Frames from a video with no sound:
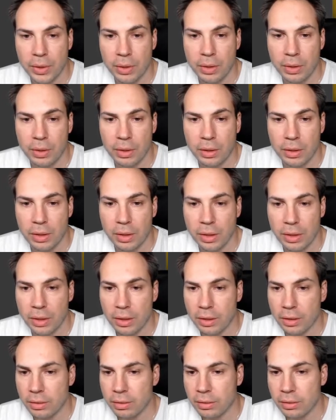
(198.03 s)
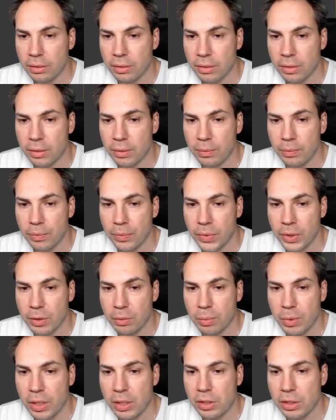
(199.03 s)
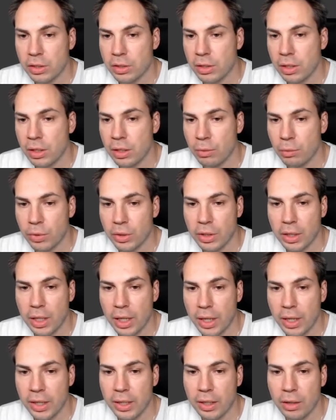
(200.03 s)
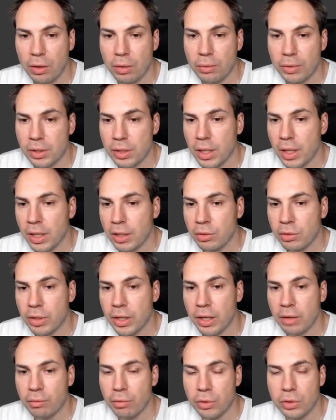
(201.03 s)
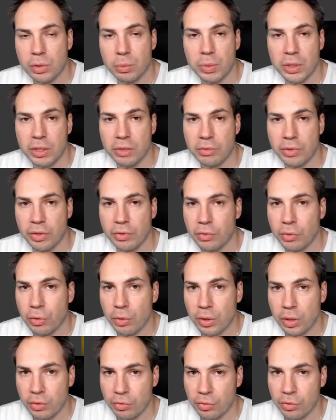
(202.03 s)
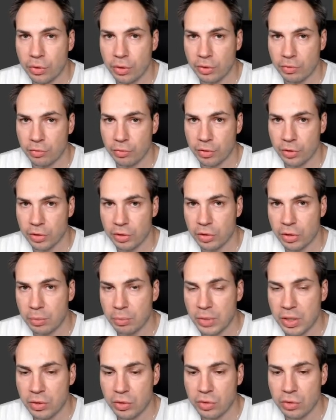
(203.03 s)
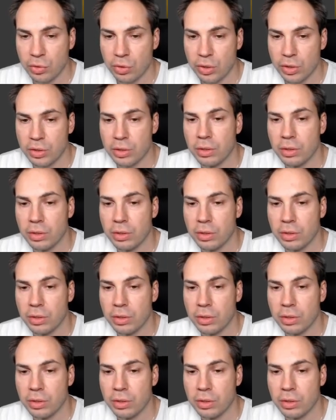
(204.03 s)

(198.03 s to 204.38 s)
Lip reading: and especially what I always like to have one specific folder for script and source.